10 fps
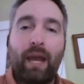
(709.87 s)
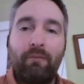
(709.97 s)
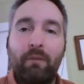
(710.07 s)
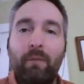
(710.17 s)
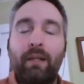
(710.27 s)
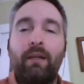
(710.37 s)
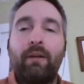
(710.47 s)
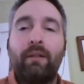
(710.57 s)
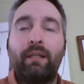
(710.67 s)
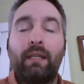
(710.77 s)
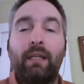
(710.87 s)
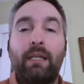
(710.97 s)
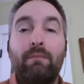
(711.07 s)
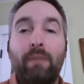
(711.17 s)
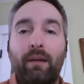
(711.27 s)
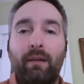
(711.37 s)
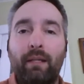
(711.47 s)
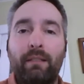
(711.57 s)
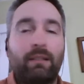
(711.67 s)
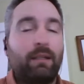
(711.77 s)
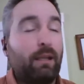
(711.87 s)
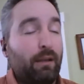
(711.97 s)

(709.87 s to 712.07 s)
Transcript: everybody on the email list